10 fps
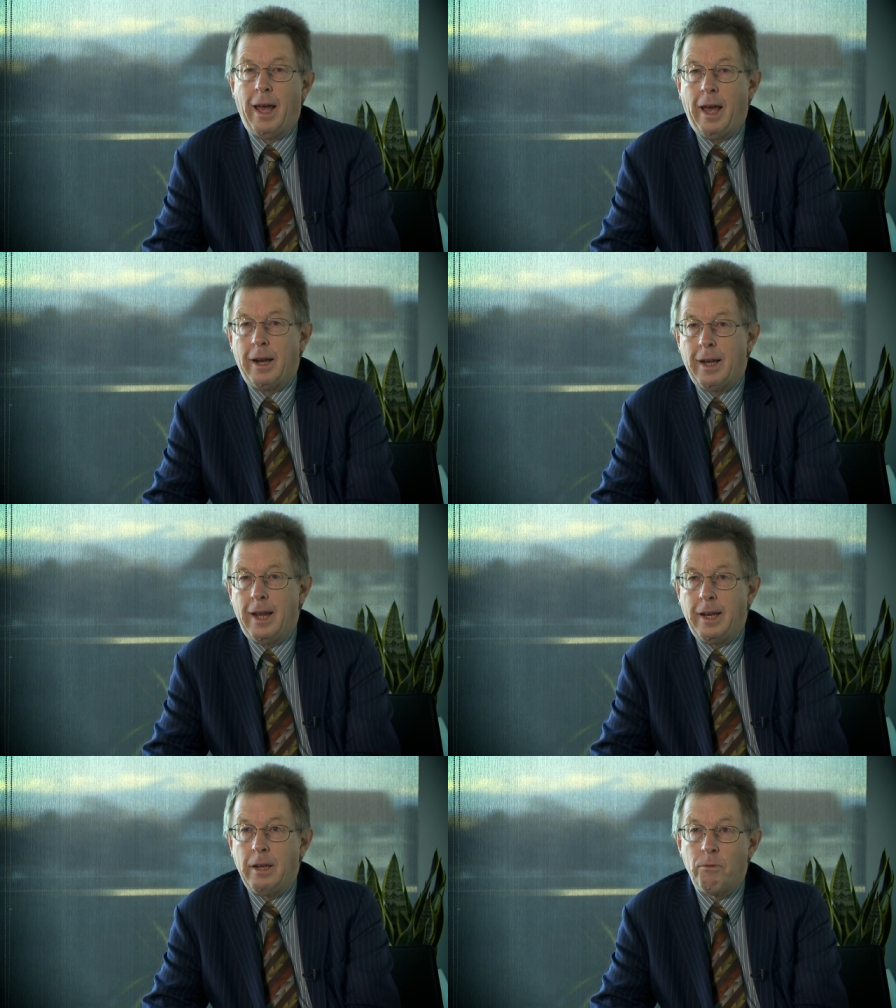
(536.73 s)
uh,
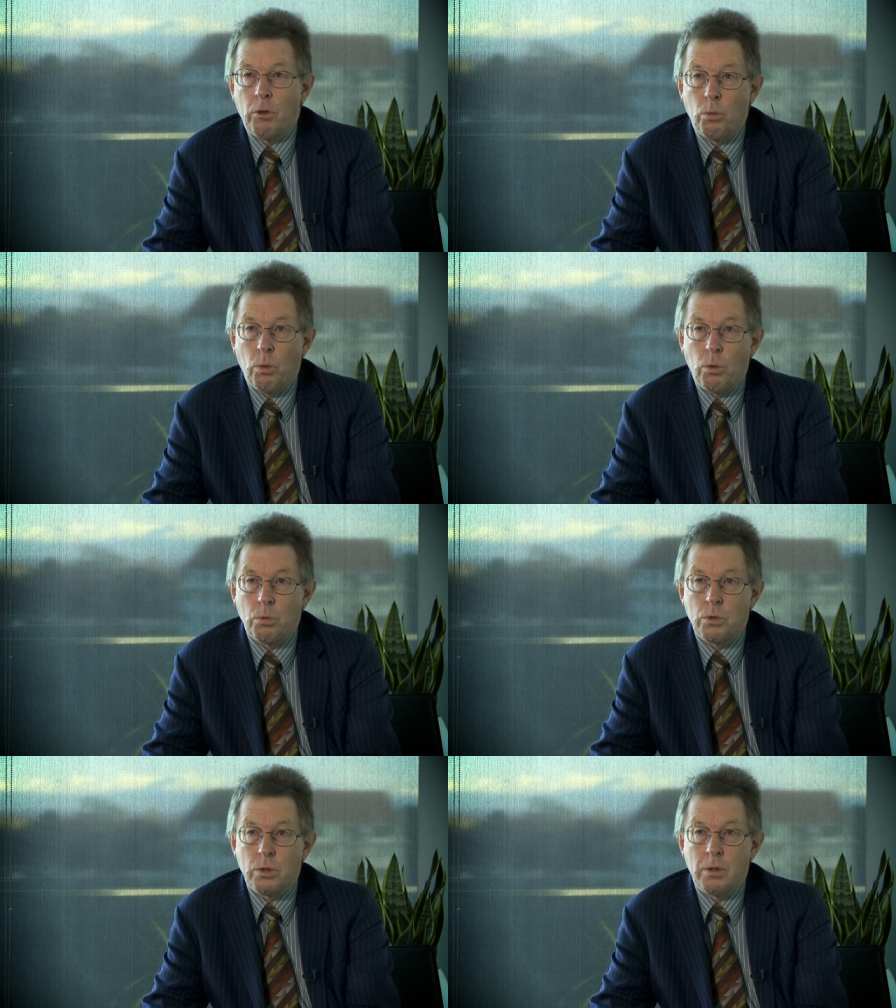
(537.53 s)
cladding for the
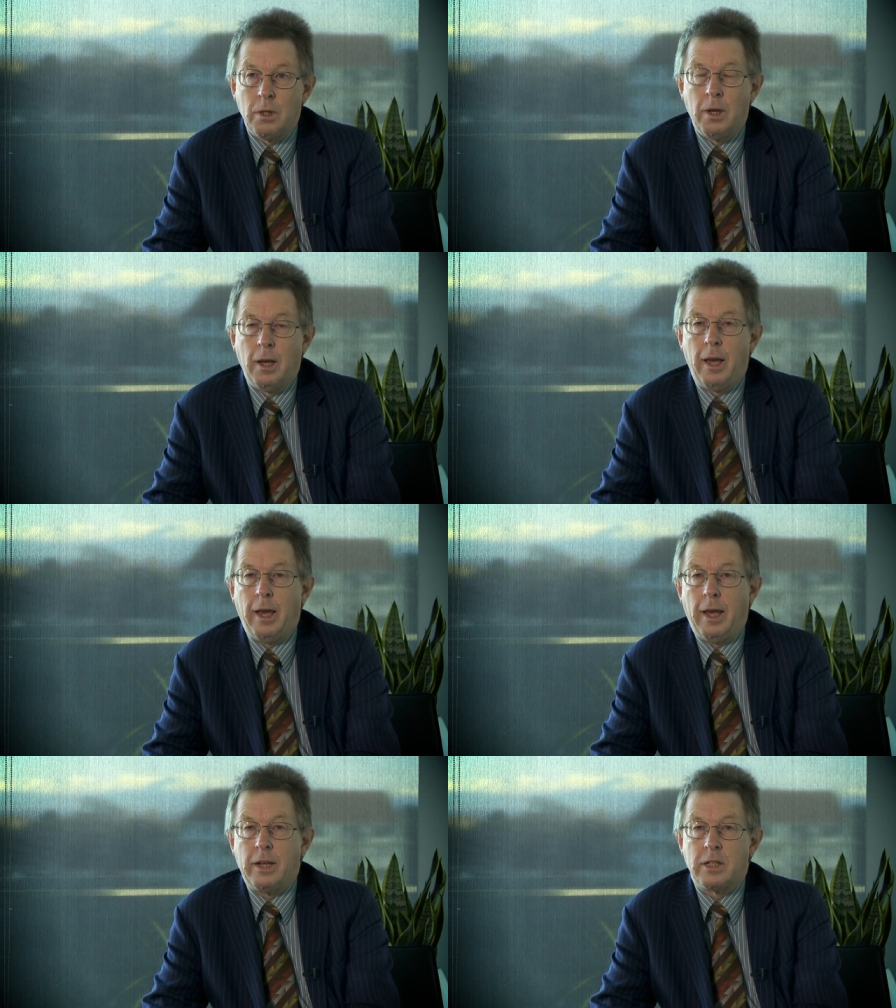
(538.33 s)
walls,
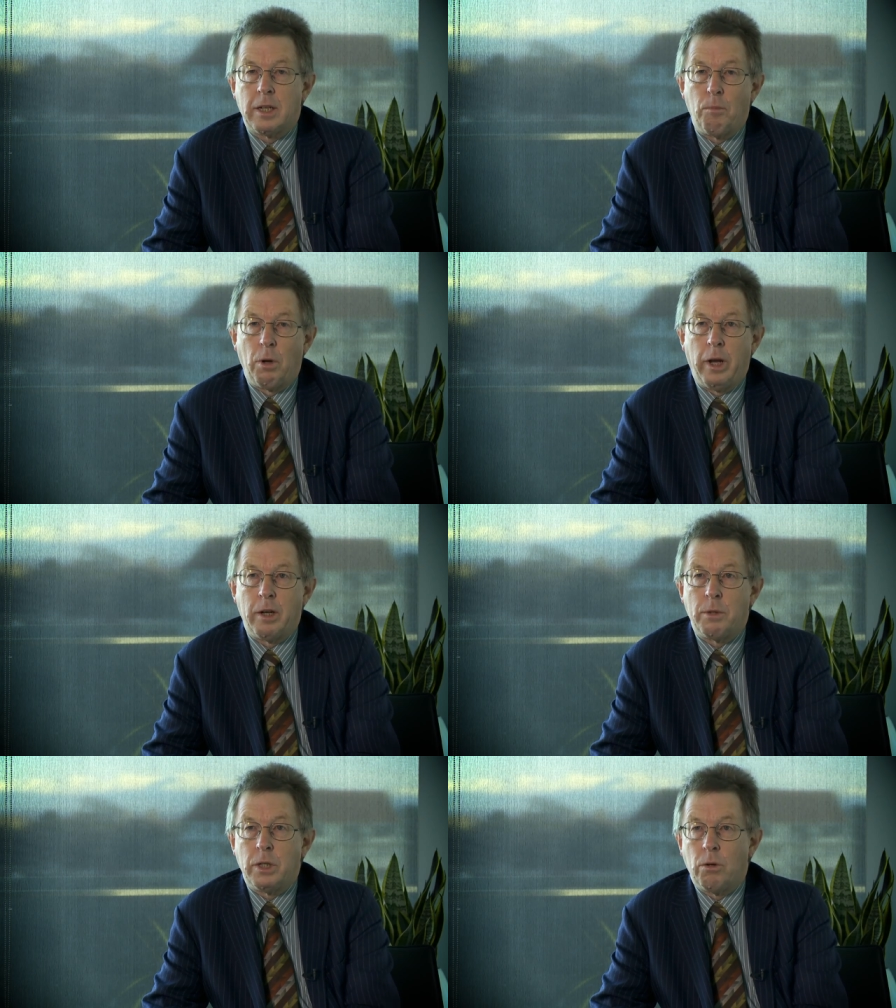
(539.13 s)
and some
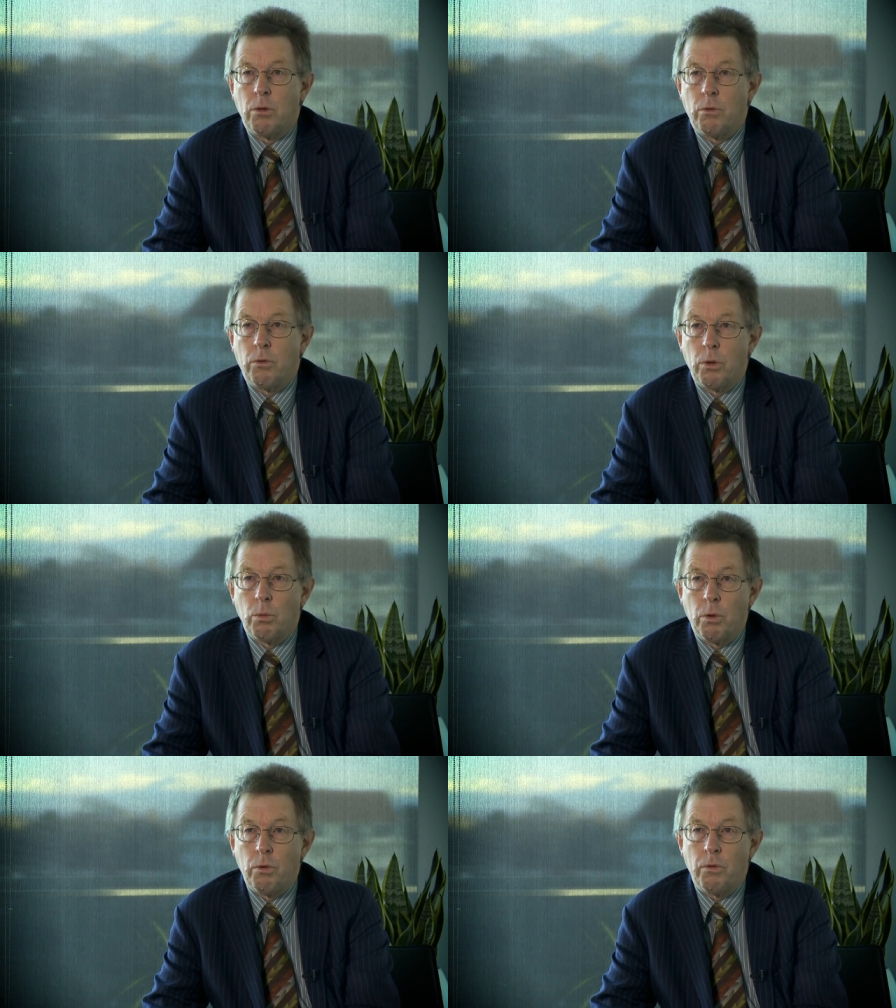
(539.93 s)
lighter material for the
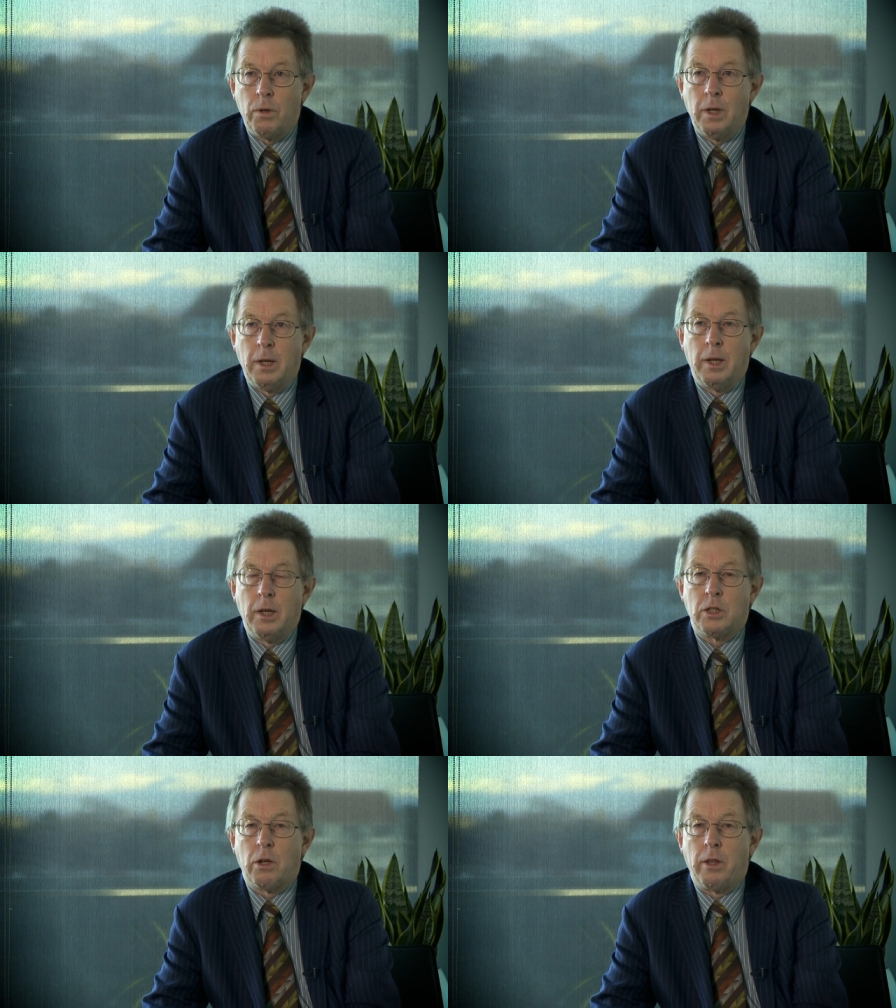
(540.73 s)
roof,
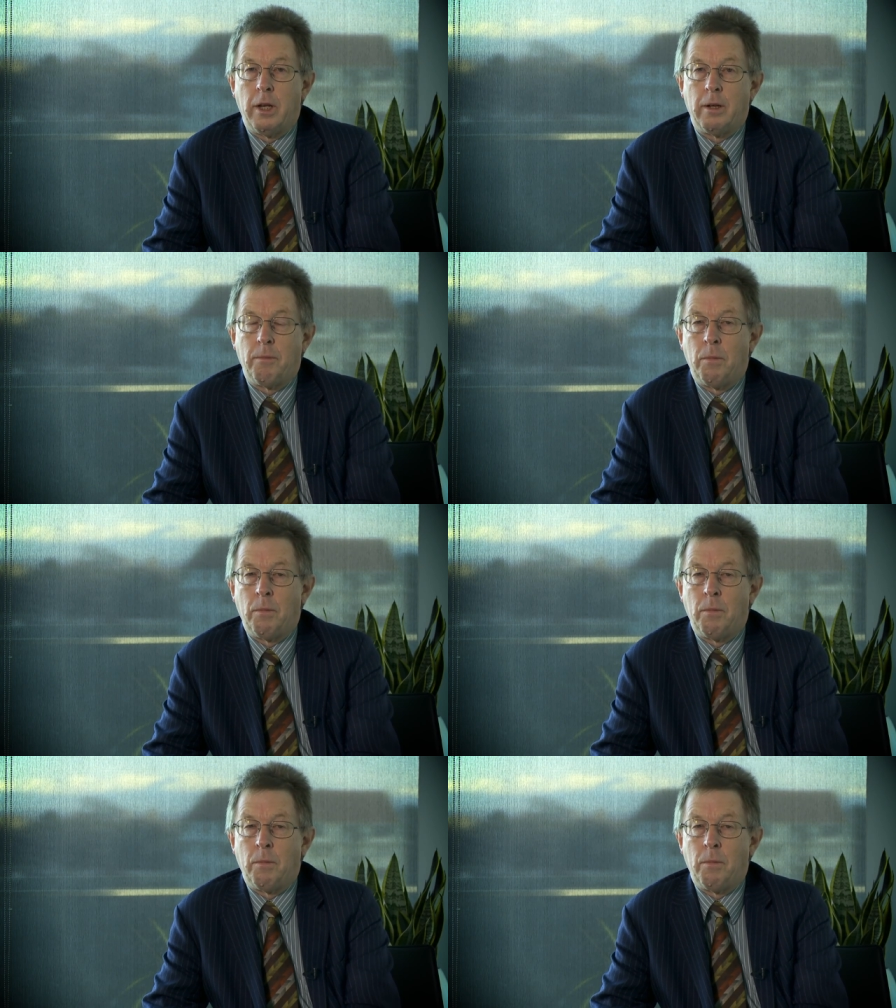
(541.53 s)
so that